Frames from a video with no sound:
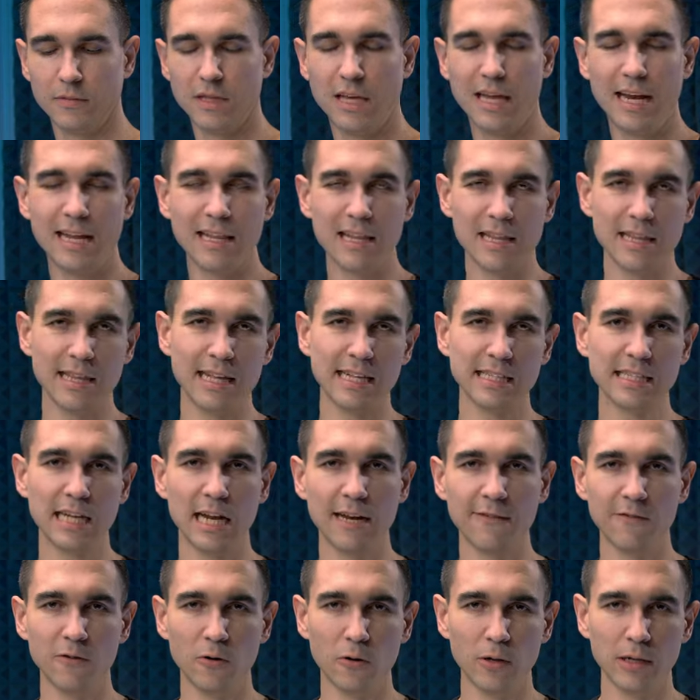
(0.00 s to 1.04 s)
And I think that's
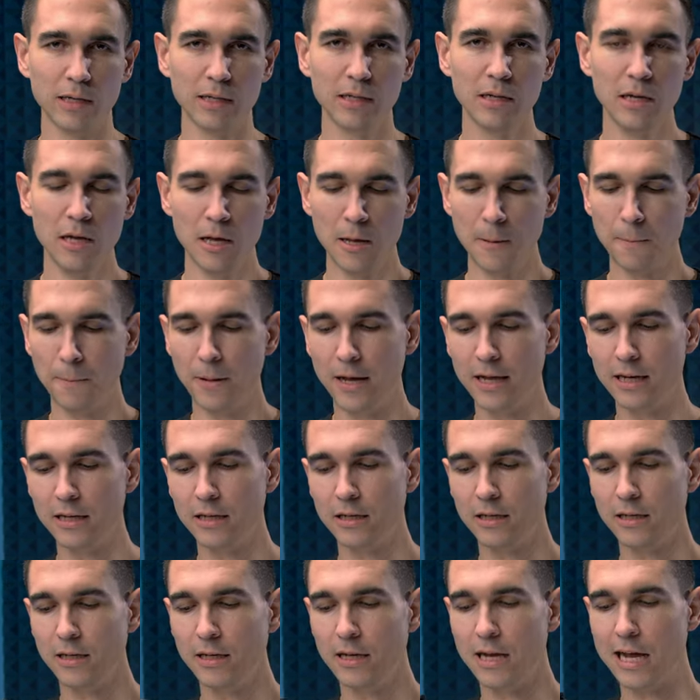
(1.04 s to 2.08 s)
kind of annoying. But
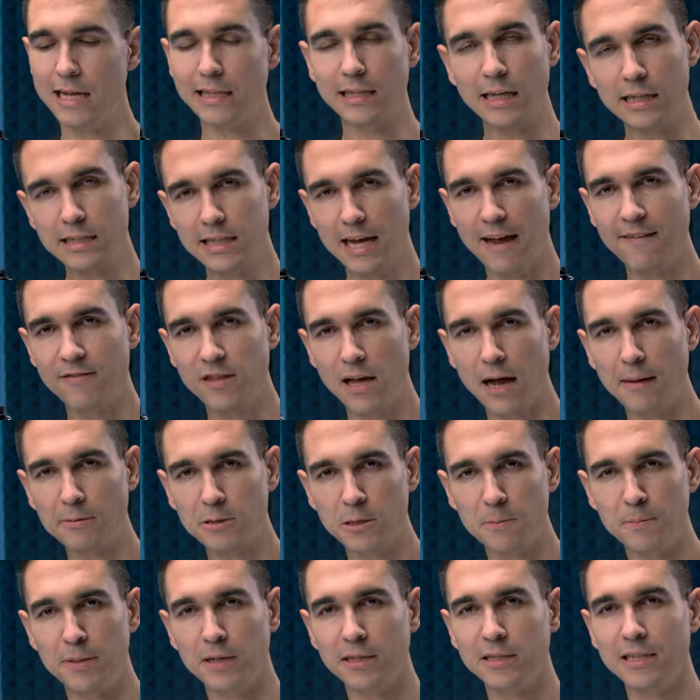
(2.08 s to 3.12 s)
It does have the
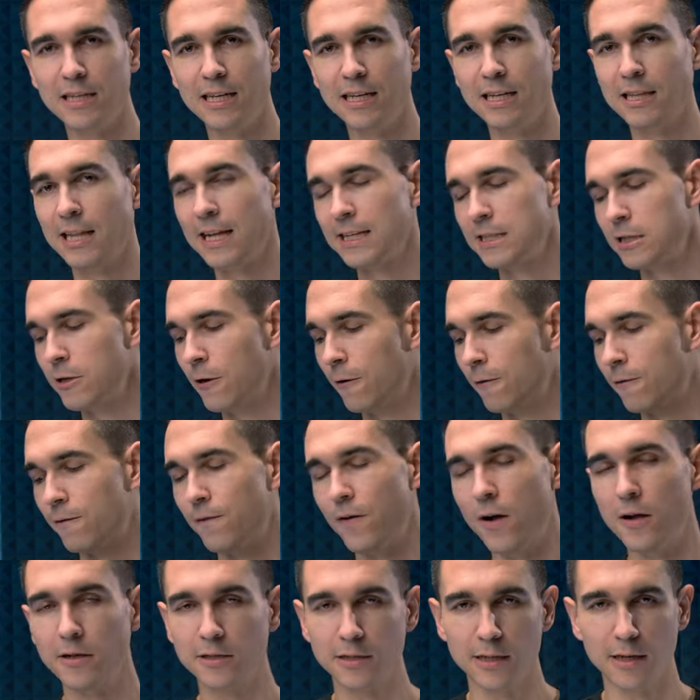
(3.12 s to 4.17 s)
option built in, and that's no
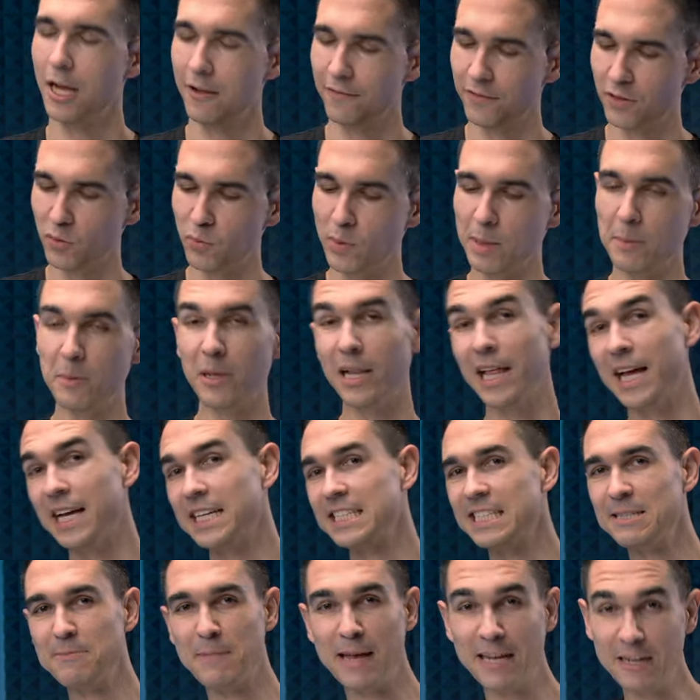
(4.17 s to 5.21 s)
fault of the Weebill
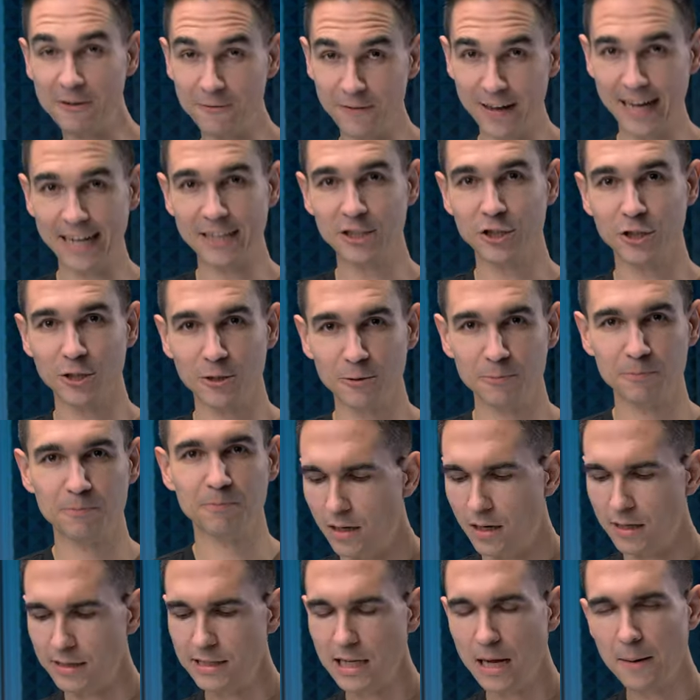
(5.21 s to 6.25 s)
S manufacturer.
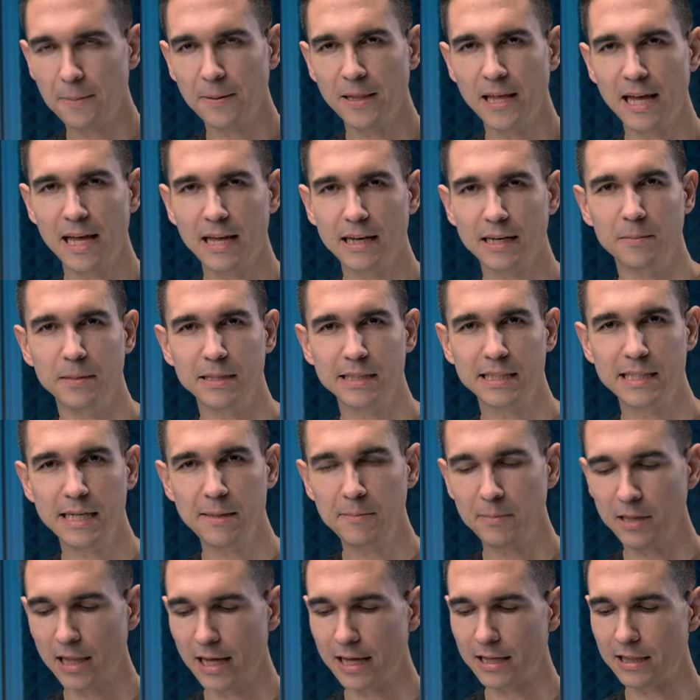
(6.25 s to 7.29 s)
On top of that, it
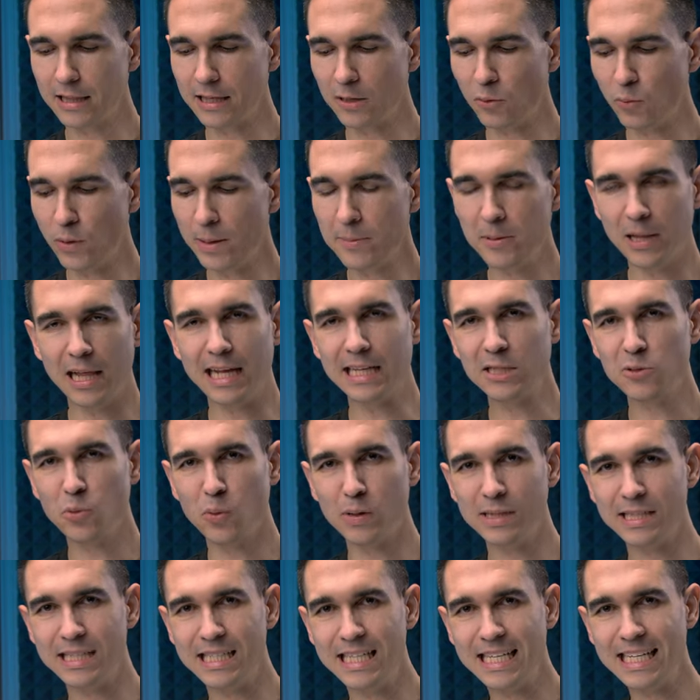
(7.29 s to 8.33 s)
seemed like the Weebill S
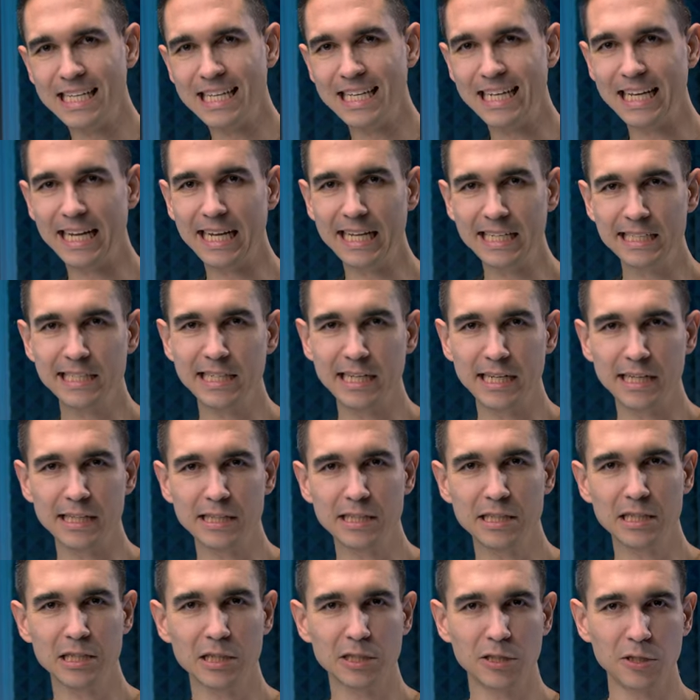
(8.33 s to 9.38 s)
was the
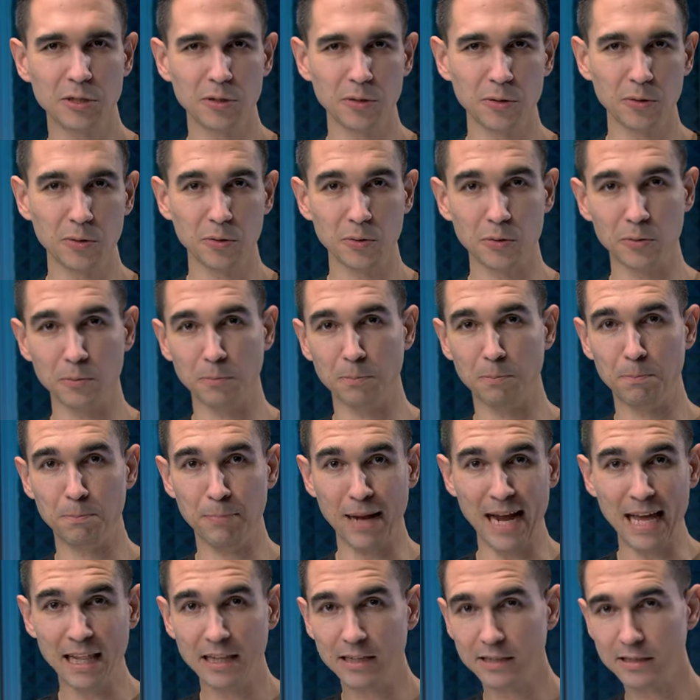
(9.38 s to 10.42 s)
easiest to
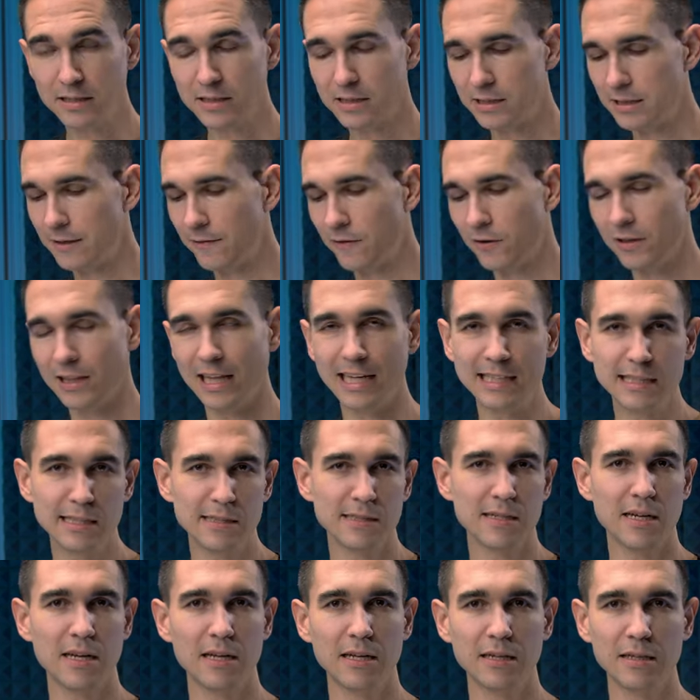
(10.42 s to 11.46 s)
balance different
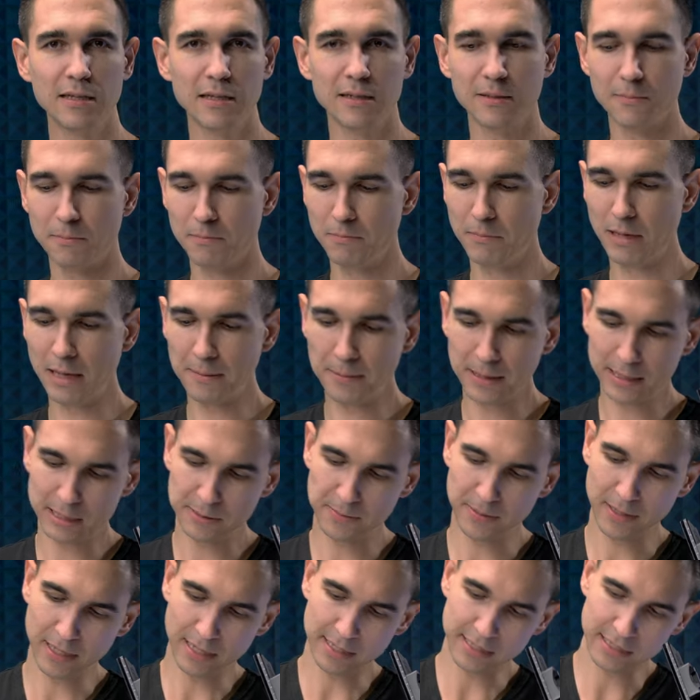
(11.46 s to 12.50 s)
lenses on. Maybe it's
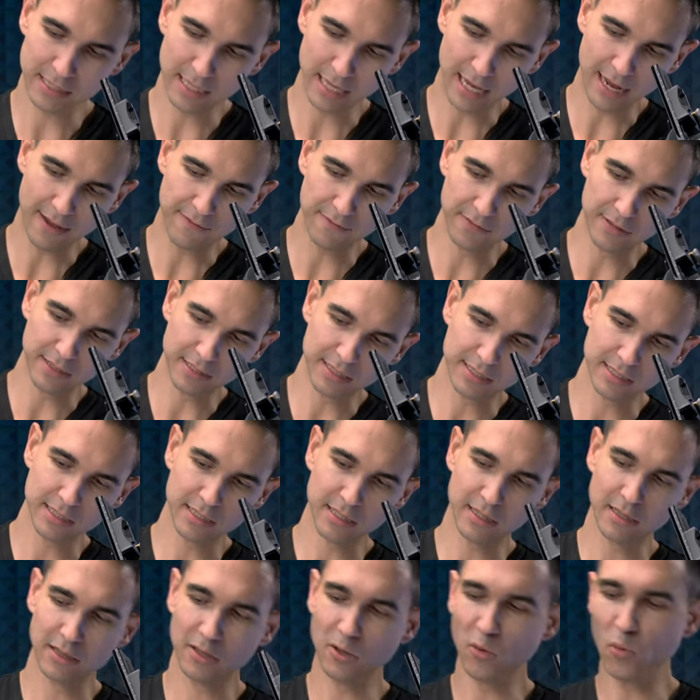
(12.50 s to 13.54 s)
because they have this,
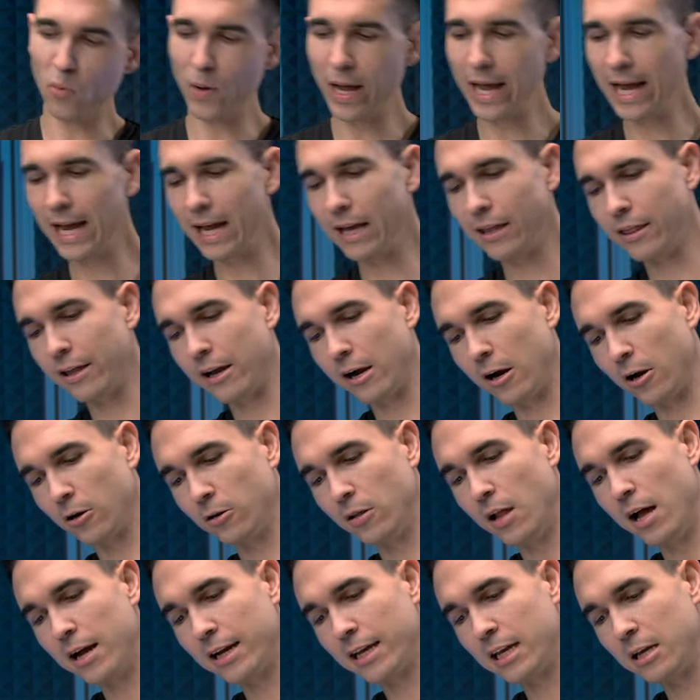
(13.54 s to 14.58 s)
the way their
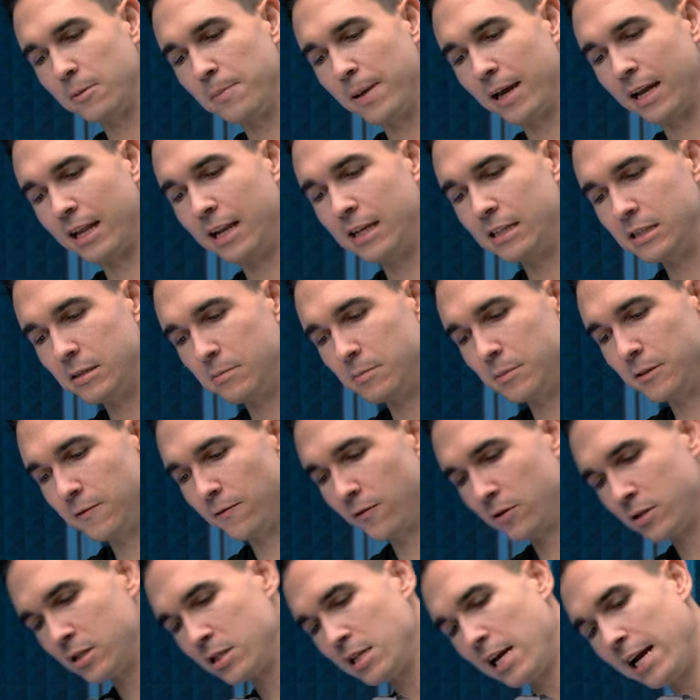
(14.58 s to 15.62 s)
locking mechanisms
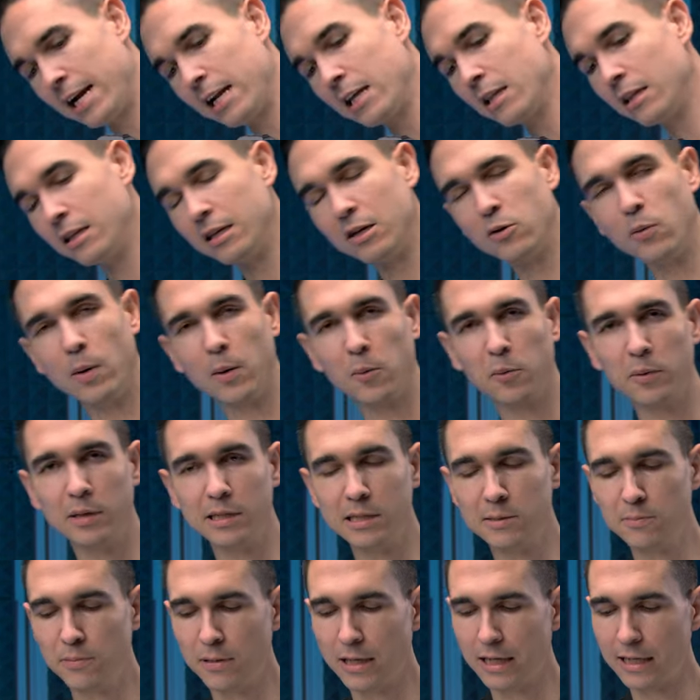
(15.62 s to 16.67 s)
for sliding the quick
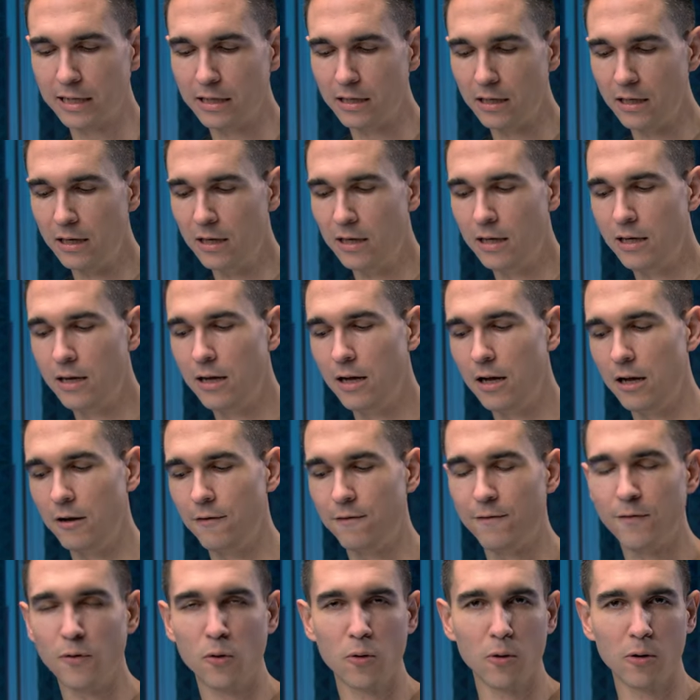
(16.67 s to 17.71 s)
release plate
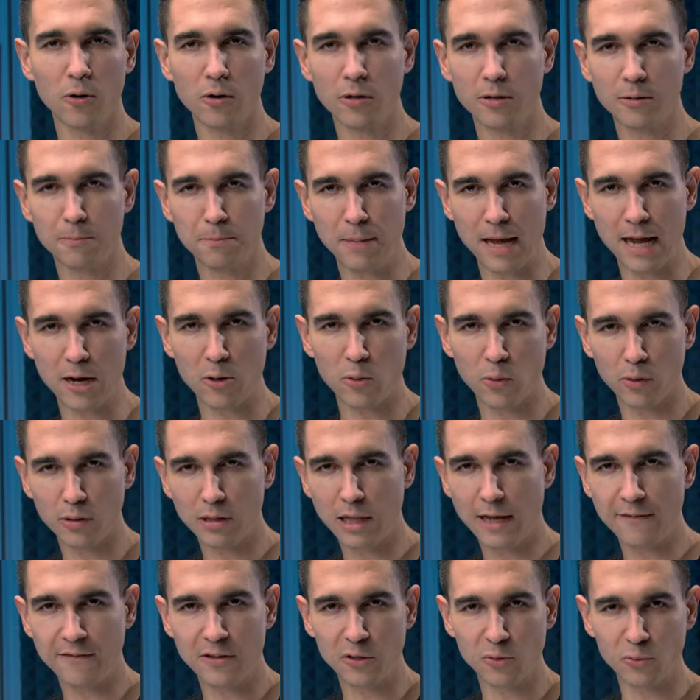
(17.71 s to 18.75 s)
forward, backward,
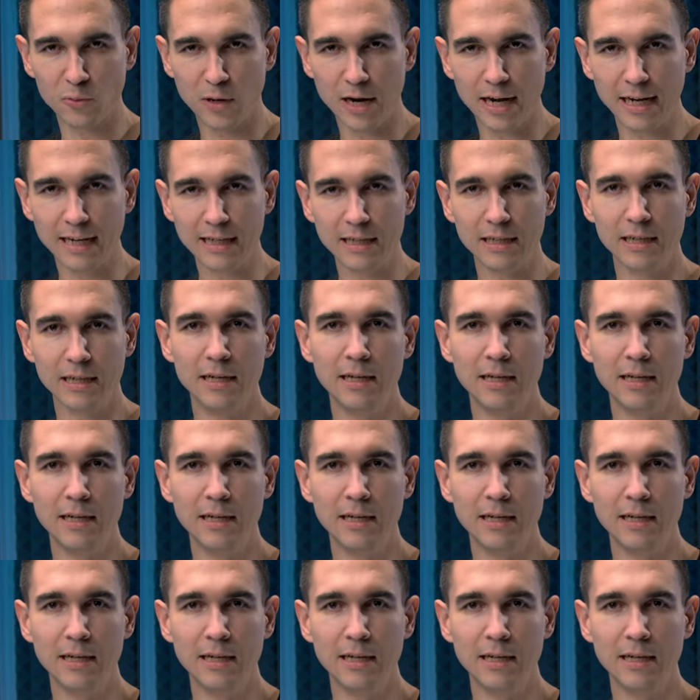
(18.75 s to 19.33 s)
left, and right.